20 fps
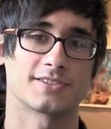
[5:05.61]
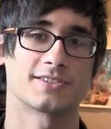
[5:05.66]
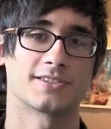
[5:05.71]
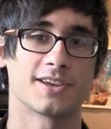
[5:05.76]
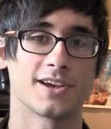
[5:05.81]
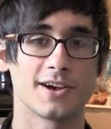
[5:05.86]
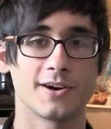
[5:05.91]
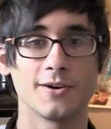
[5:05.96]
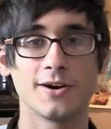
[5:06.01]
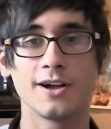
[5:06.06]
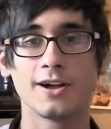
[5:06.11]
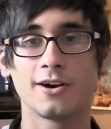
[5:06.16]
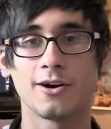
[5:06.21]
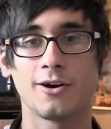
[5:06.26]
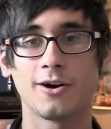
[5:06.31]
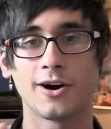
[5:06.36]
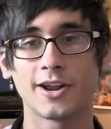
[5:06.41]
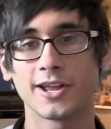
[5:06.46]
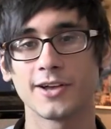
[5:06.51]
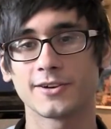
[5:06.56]
So
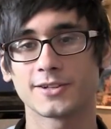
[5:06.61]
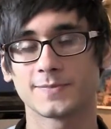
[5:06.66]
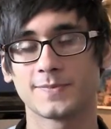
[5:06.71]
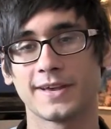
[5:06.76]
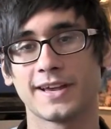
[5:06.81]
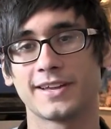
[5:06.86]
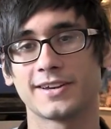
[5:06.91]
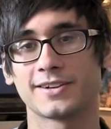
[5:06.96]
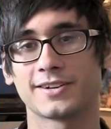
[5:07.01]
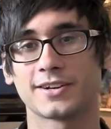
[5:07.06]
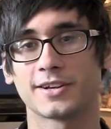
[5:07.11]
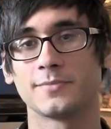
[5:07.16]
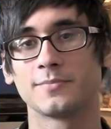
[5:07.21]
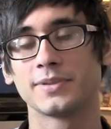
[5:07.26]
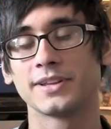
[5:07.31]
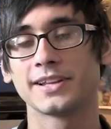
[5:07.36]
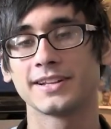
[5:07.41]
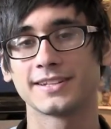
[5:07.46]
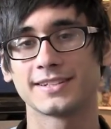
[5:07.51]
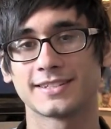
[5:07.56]
audio expander
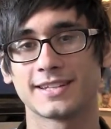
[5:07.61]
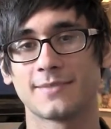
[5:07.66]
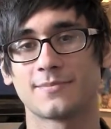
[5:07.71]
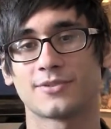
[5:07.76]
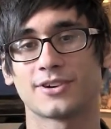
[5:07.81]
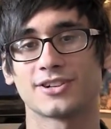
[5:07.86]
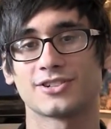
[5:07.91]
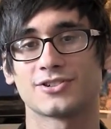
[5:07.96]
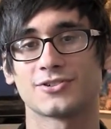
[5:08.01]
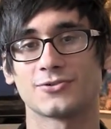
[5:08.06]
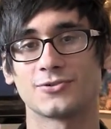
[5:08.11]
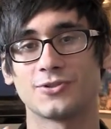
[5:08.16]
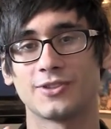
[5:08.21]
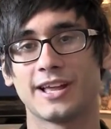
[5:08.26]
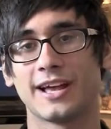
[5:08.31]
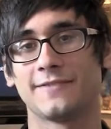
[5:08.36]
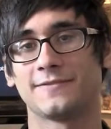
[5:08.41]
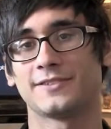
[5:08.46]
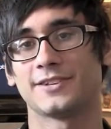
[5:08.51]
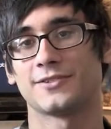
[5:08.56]
completely separates your
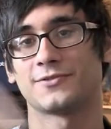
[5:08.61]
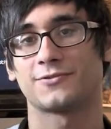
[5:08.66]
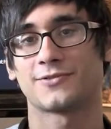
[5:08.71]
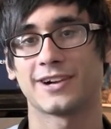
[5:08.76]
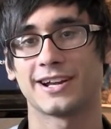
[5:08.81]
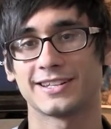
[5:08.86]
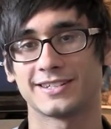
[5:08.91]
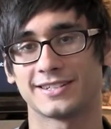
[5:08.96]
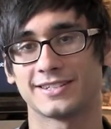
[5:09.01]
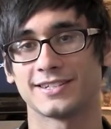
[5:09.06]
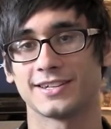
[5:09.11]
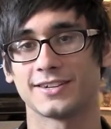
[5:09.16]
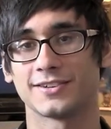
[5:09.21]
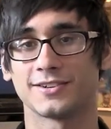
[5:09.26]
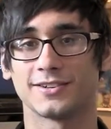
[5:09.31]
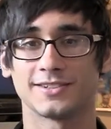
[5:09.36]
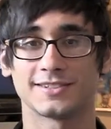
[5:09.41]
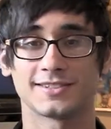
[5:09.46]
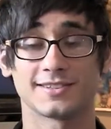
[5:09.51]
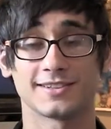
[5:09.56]
left and right
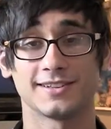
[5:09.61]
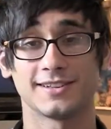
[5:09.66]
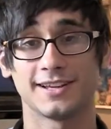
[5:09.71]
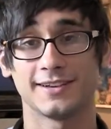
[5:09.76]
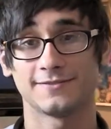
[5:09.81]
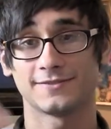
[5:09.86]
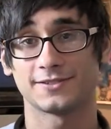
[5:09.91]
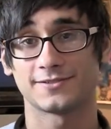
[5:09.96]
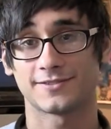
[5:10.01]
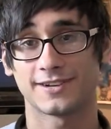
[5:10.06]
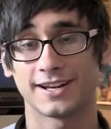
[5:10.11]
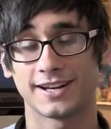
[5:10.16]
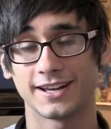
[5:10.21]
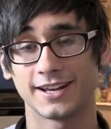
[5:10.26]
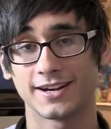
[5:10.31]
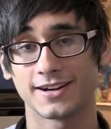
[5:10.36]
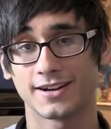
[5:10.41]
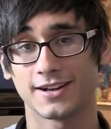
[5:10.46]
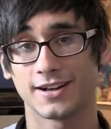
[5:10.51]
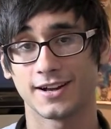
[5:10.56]
signal into the left and right
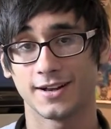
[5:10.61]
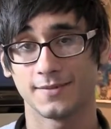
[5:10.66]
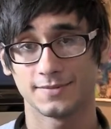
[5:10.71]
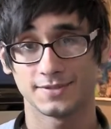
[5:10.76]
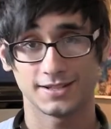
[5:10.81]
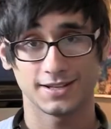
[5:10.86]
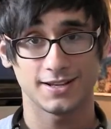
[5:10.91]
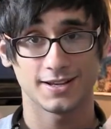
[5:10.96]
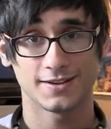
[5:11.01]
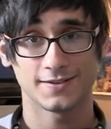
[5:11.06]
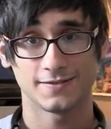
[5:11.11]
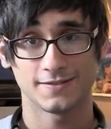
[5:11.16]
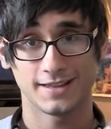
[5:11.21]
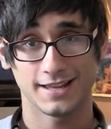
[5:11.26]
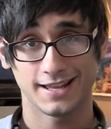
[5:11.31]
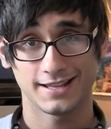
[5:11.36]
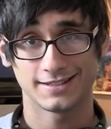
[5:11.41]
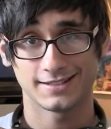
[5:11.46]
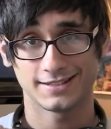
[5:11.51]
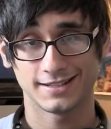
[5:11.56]
ear cups of the
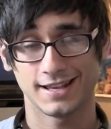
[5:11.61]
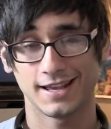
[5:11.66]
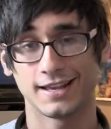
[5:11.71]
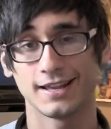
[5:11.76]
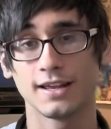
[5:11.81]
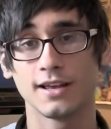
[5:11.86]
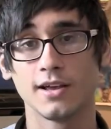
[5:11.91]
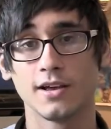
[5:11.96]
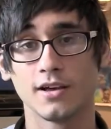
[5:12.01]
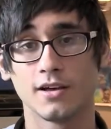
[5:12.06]
headset.